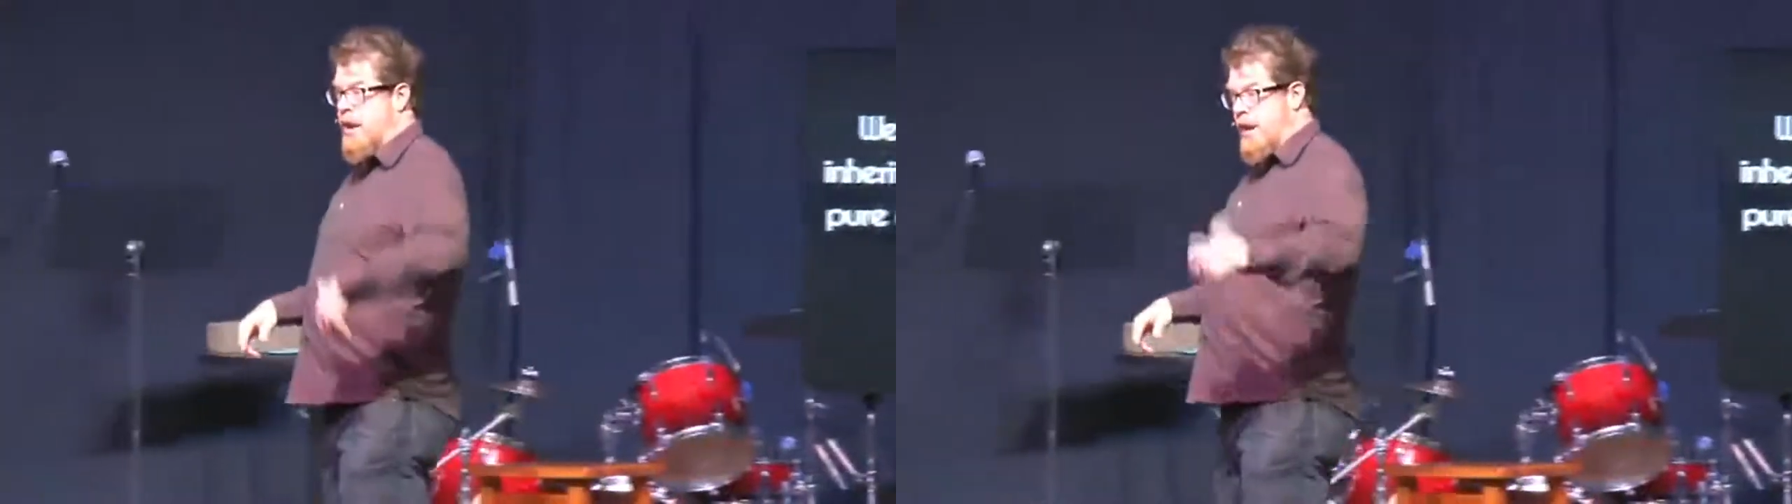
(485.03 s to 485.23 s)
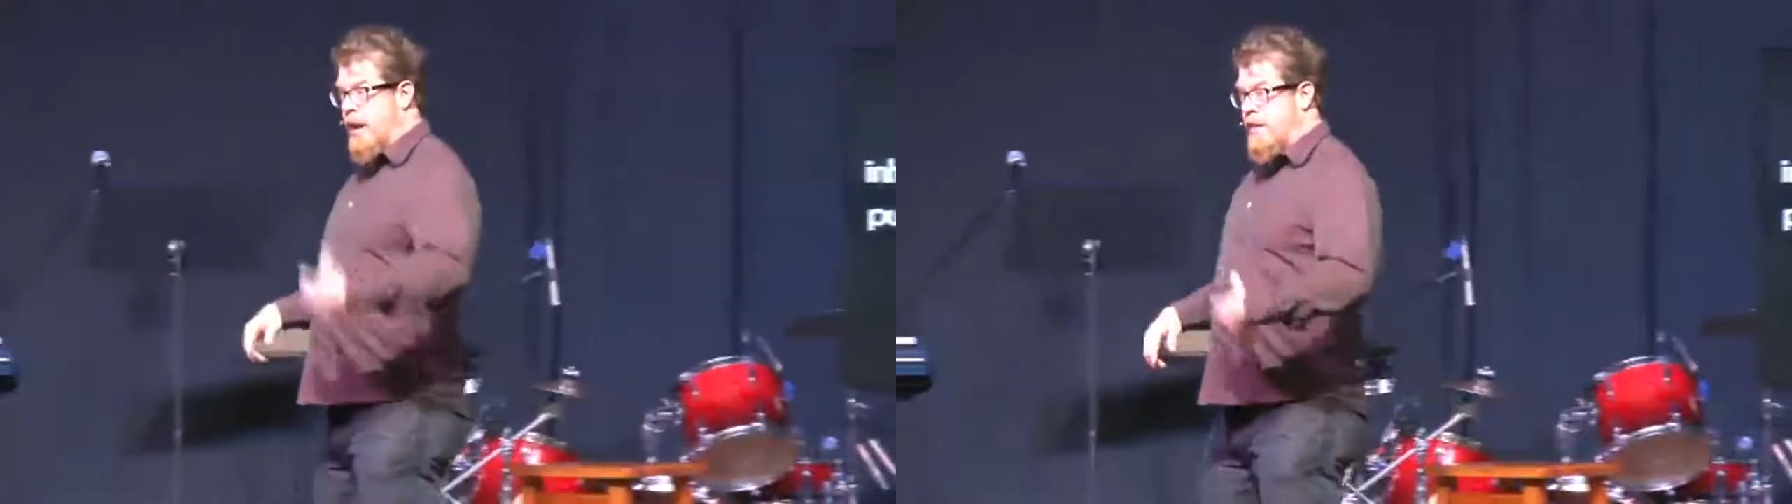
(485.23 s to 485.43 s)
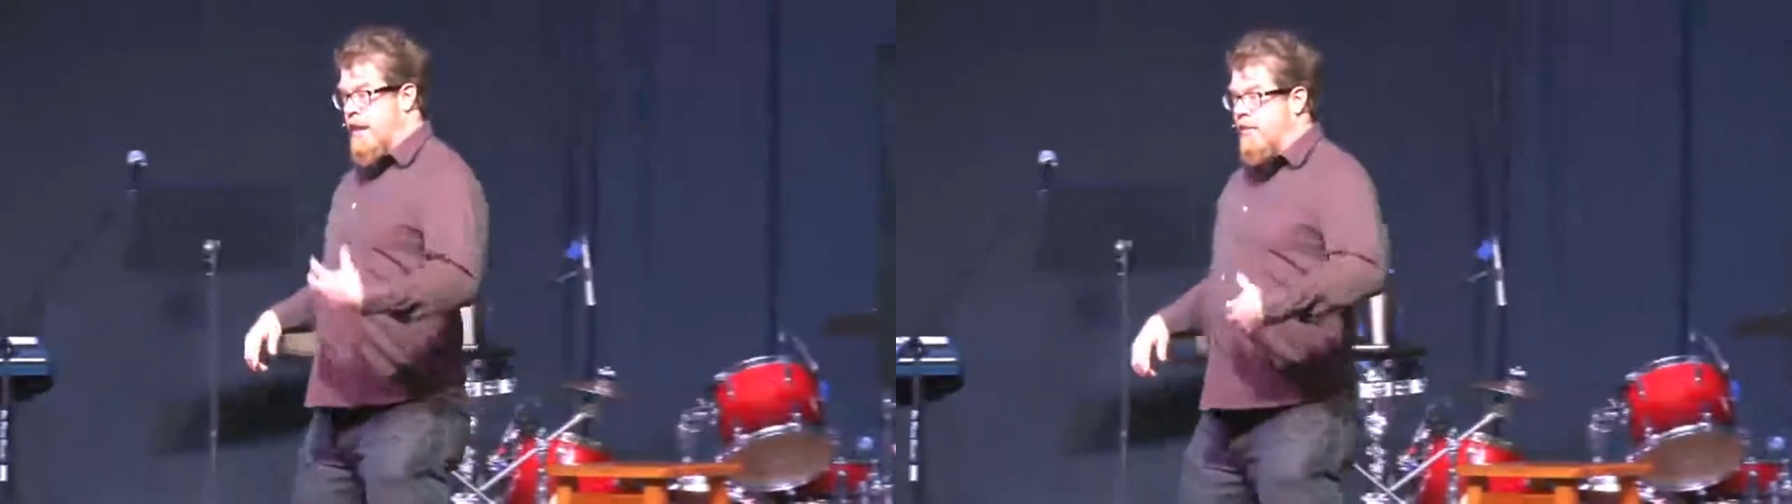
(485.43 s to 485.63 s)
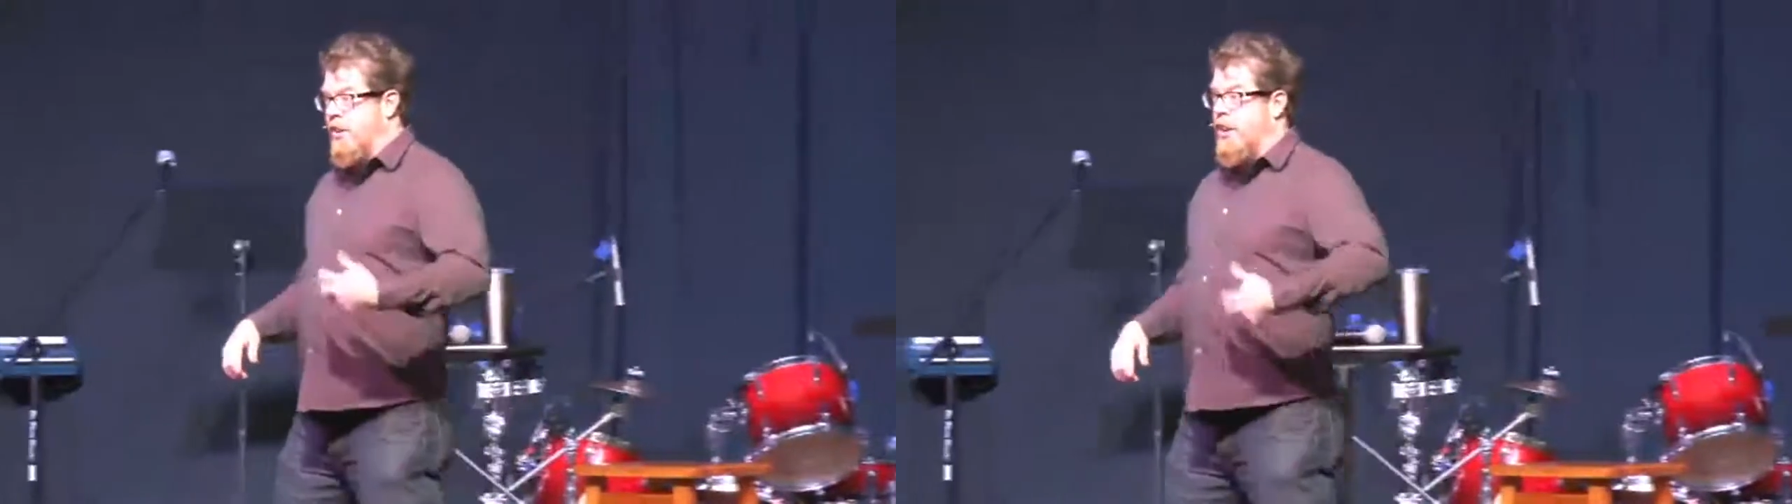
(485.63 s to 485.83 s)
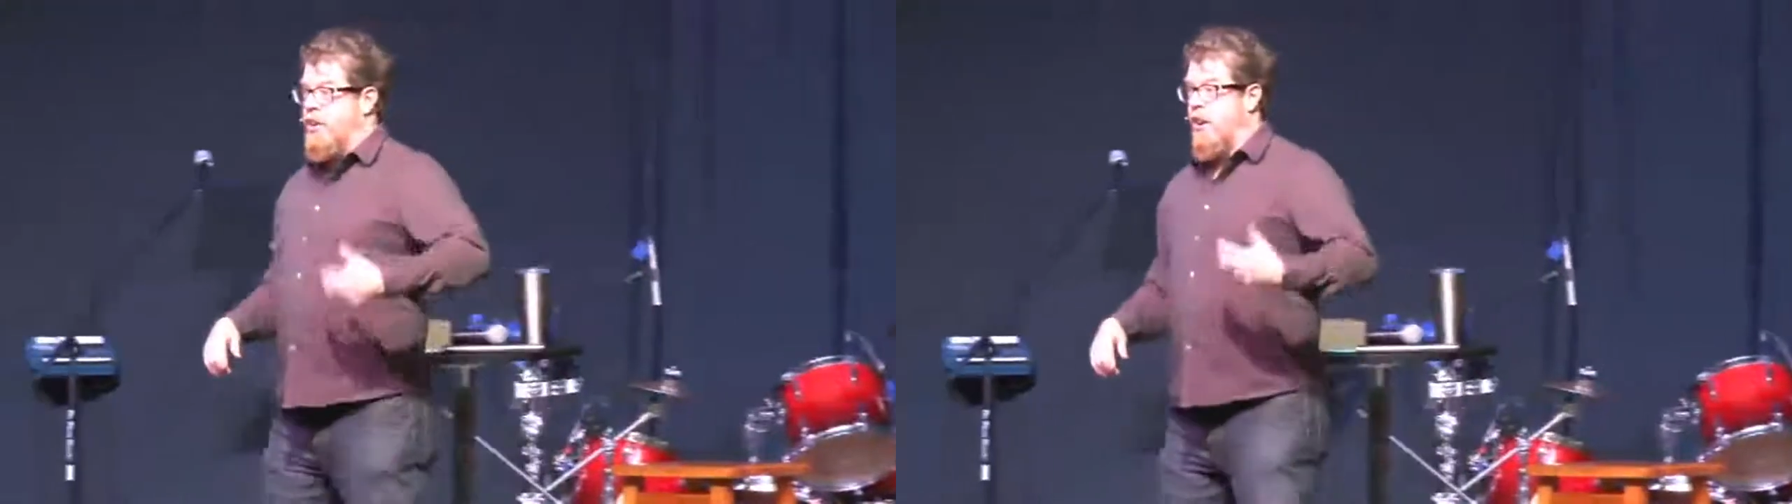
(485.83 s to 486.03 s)
You got the infant
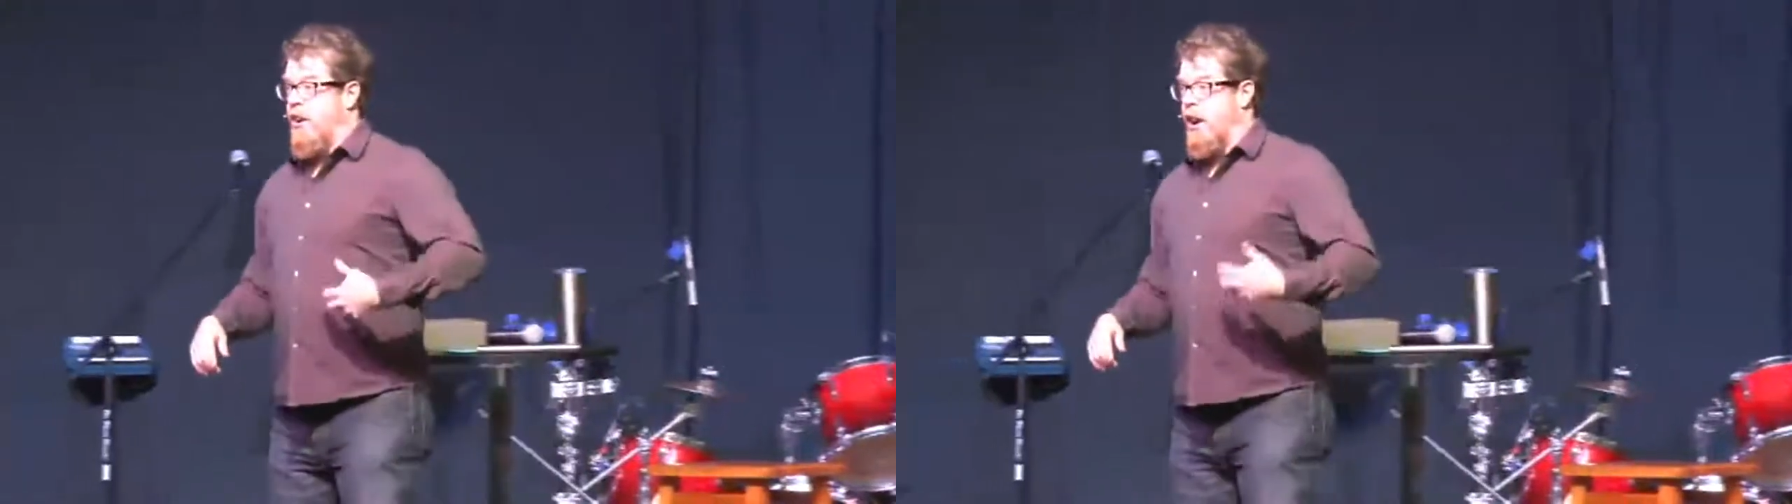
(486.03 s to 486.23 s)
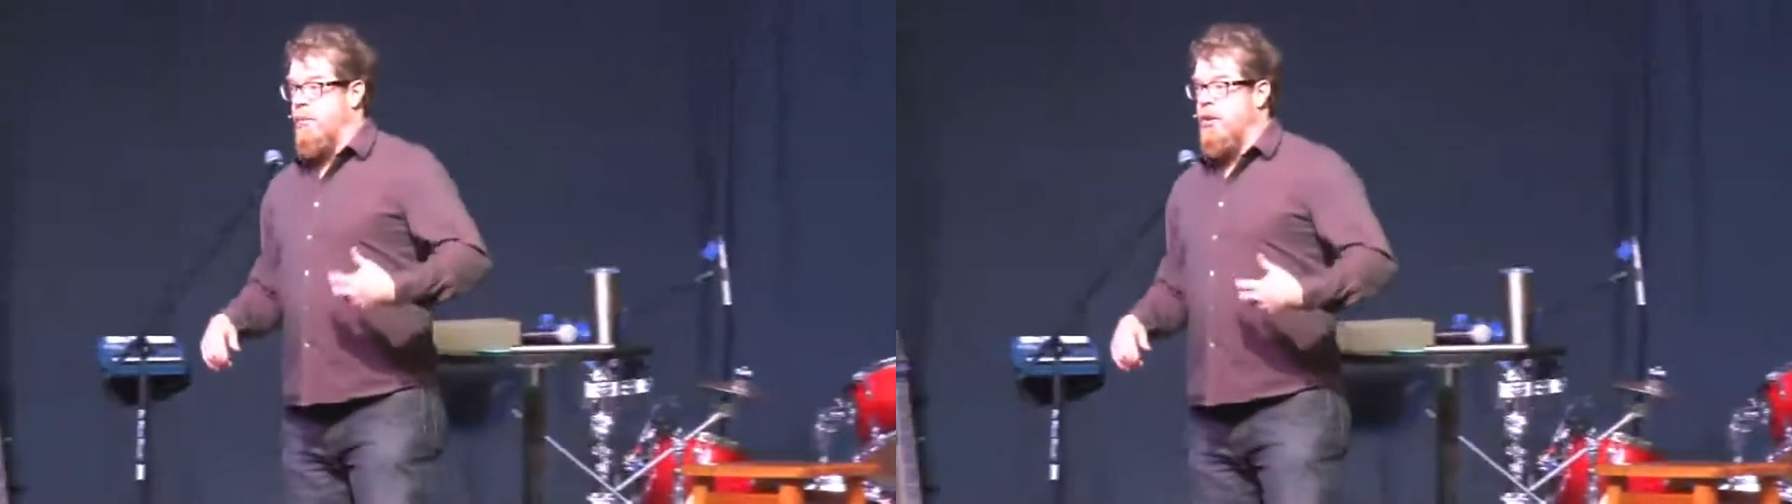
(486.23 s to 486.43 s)
in your arms,